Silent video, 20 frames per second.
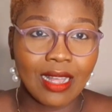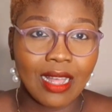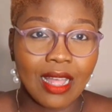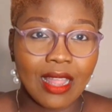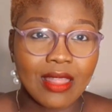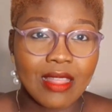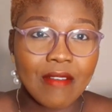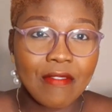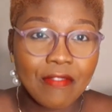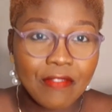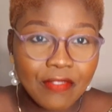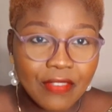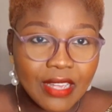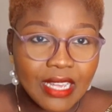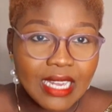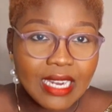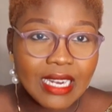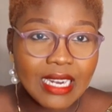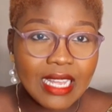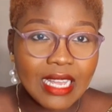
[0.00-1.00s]
The
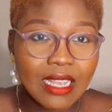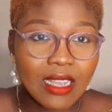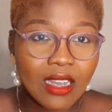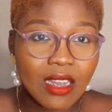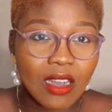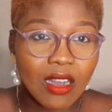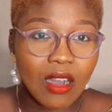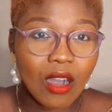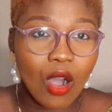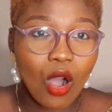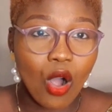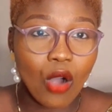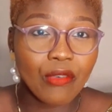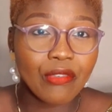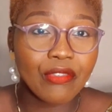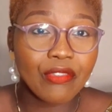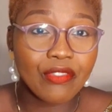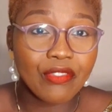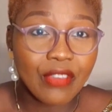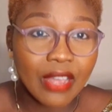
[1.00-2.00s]
feeling of
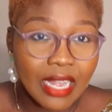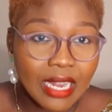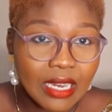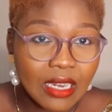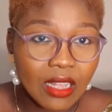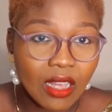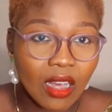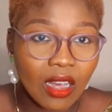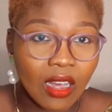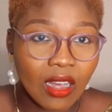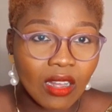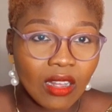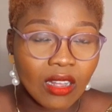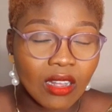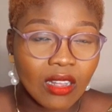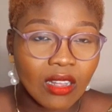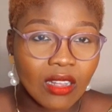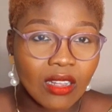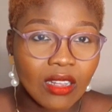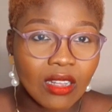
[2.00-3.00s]
failure
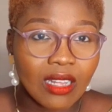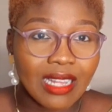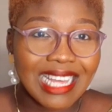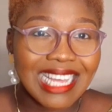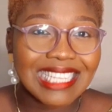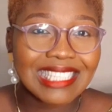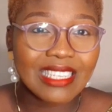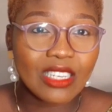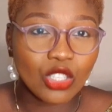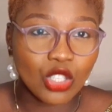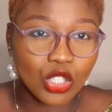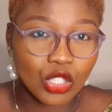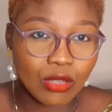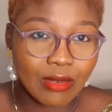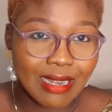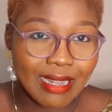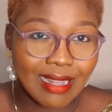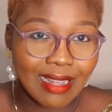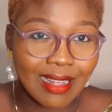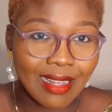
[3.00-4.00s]
is a
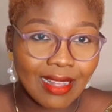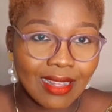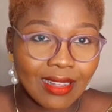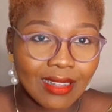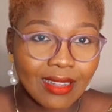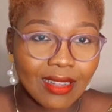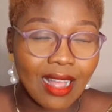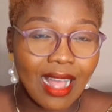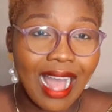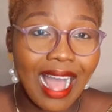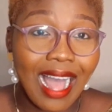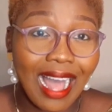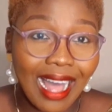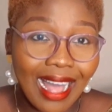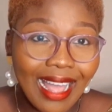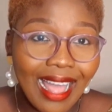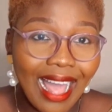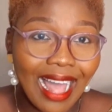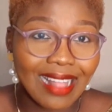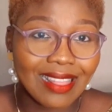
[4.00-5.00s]
trigger. I
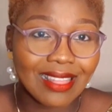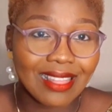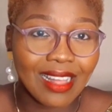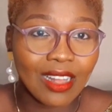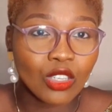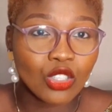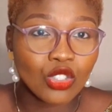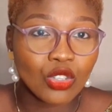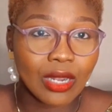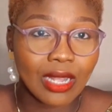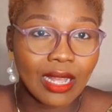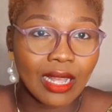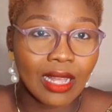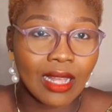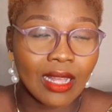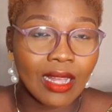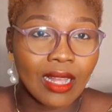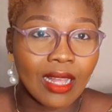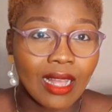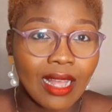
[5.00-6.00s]
had that
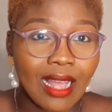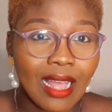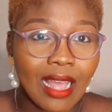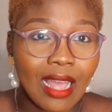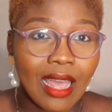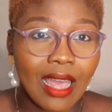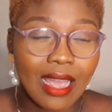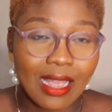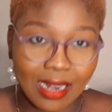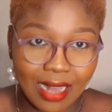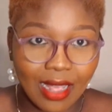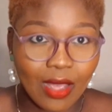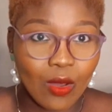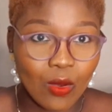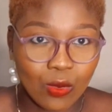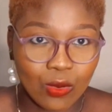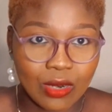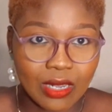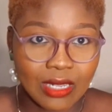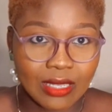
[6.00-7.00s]
trigger and I
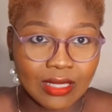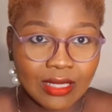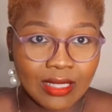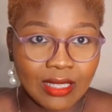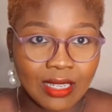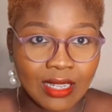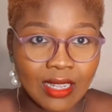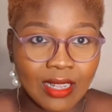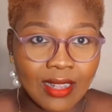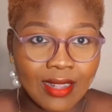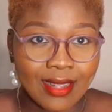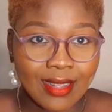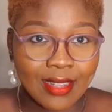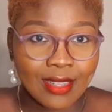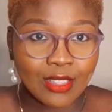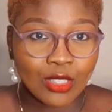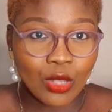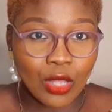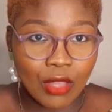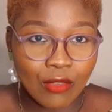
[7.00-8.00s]
own it.
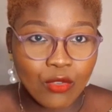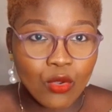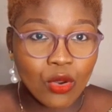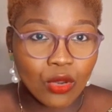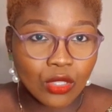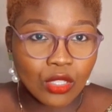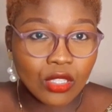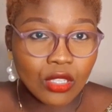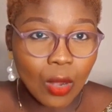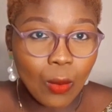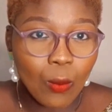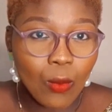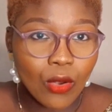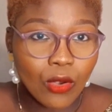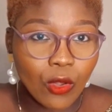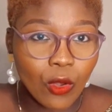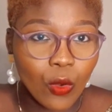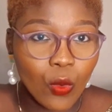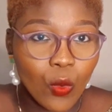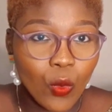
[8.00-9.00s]
So if you are someone
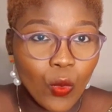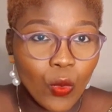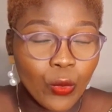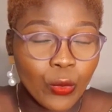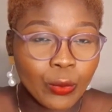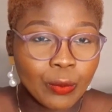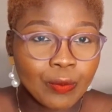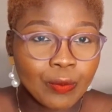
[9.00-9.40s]
who